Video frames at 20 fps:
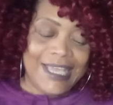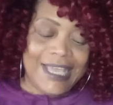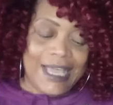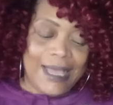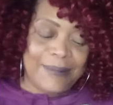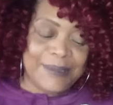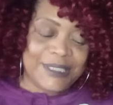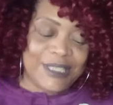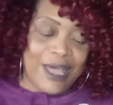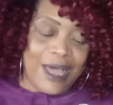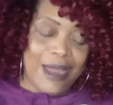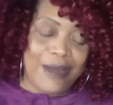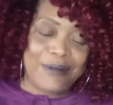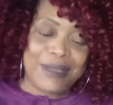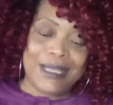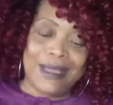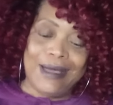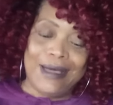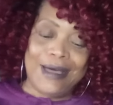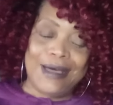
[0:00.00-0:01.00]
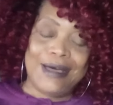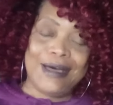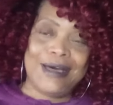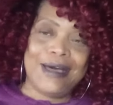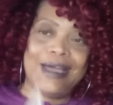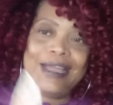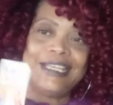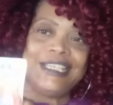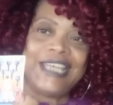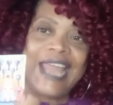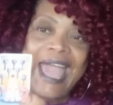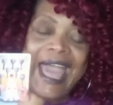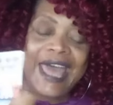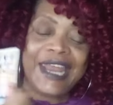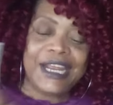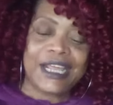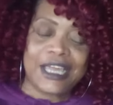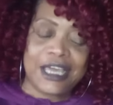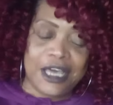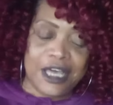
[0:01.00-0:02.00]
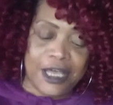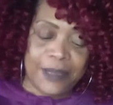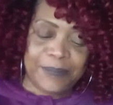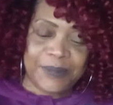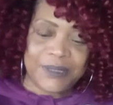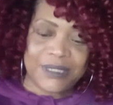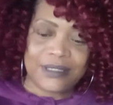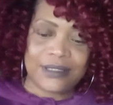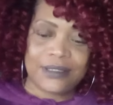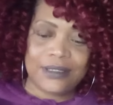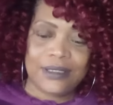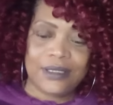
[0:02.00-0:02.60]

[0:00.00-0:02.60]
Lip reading: I'm sorry. Nine of Cups.